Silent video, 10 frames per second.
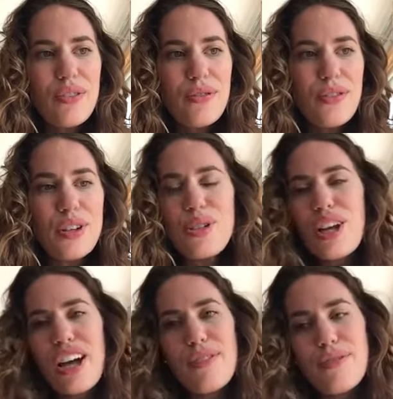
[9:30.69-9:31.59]
First
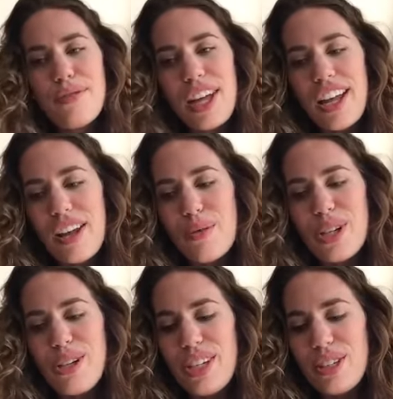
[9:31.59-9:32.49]
off,
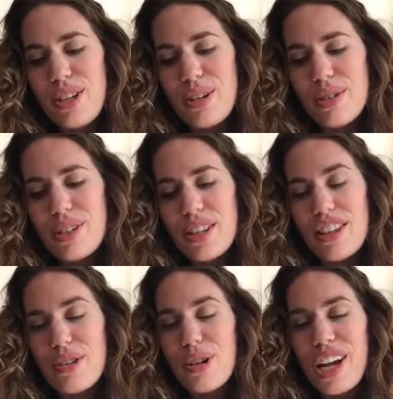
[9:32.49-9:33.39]
what you need to know is that
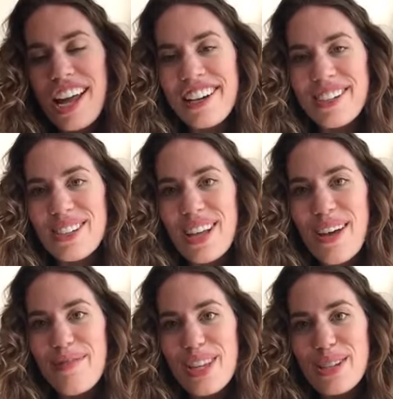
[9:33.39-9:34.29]
the creators
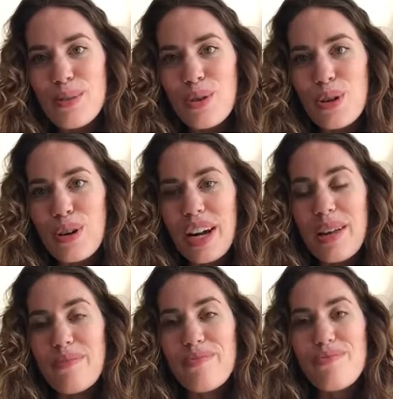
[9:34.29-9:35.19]
of this
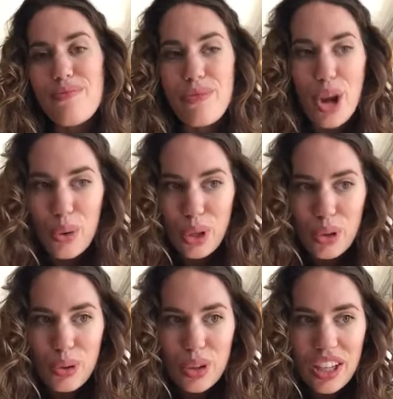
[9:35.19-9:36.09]
program know
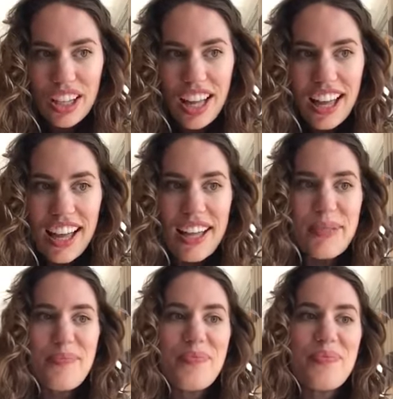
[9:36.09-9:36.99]
you
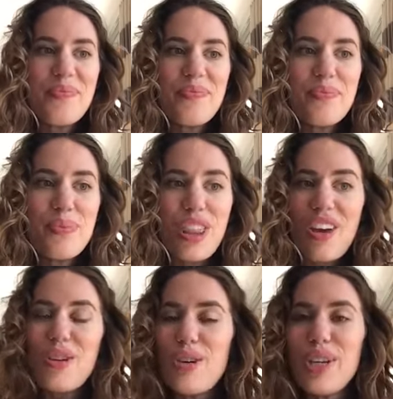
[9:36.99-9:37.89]

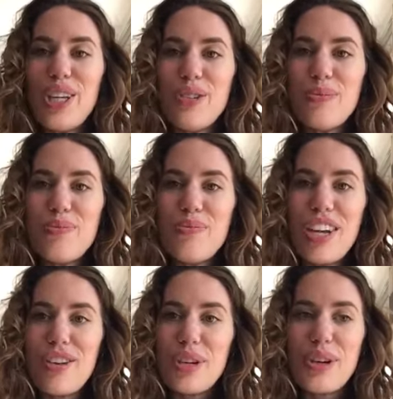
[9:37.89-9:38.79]
without knowing you.
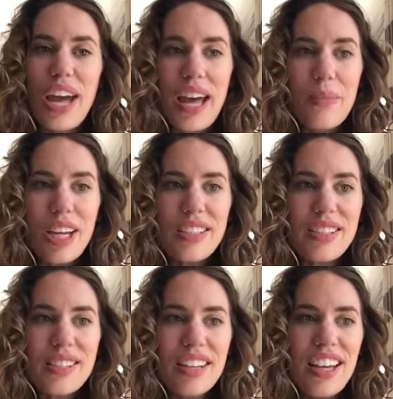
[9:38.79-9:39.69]
They know your
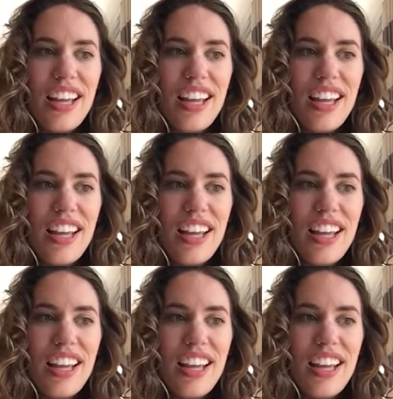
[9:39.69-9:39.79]
habits,